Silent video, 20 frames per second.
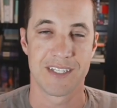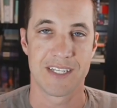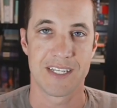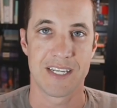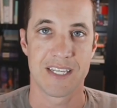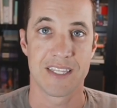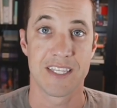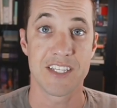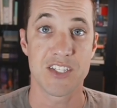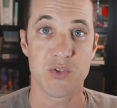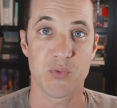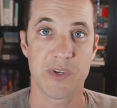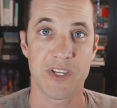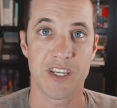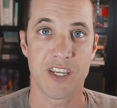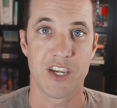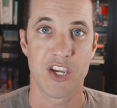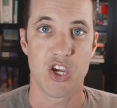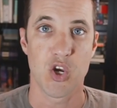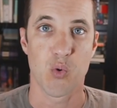This week,
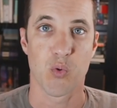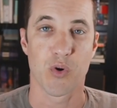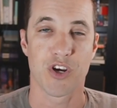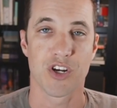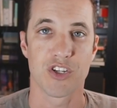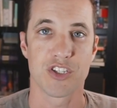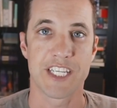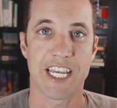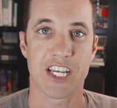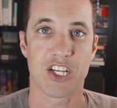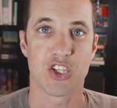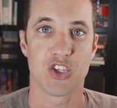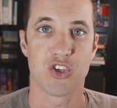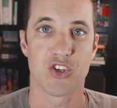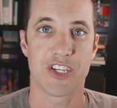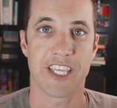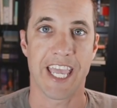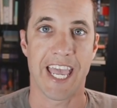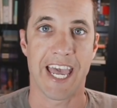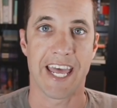we're going to take a look
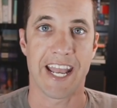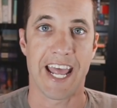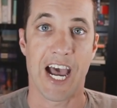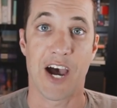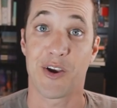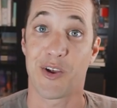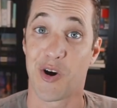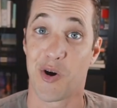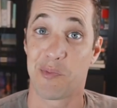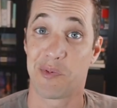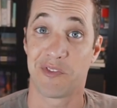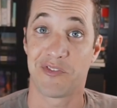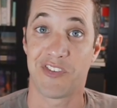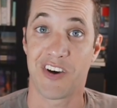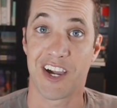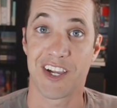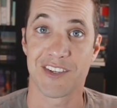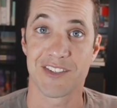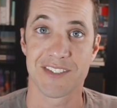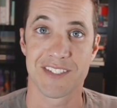at how to open
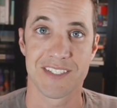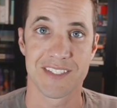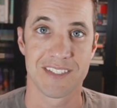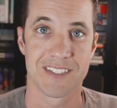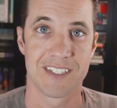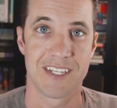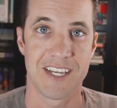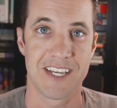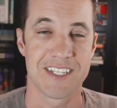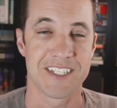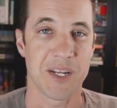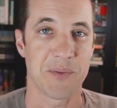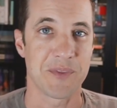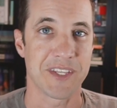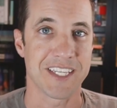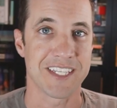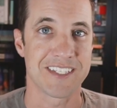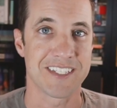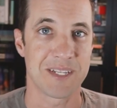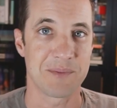files. Something
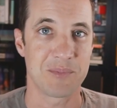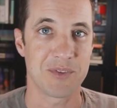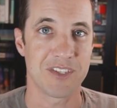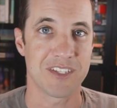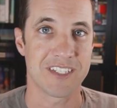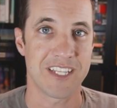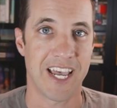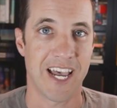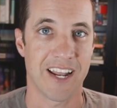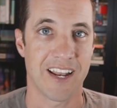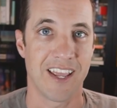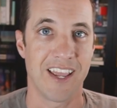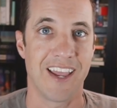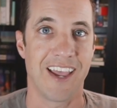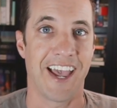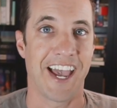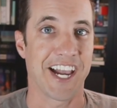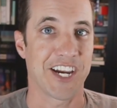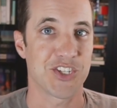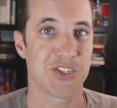as simple as that
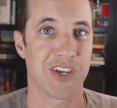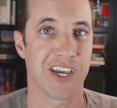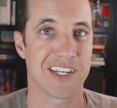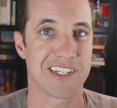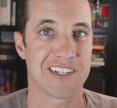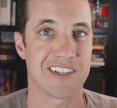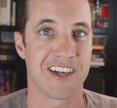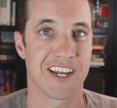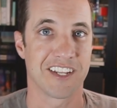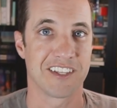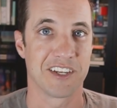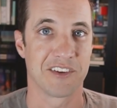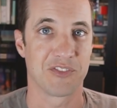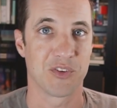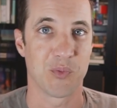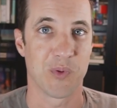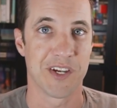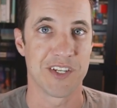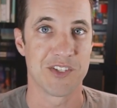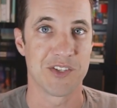actually has a lot of different
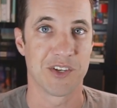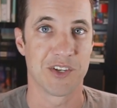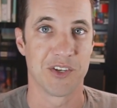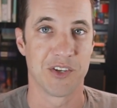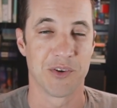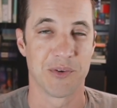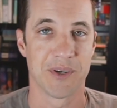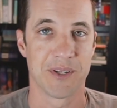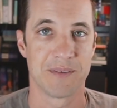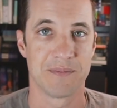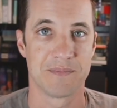ways you can do it.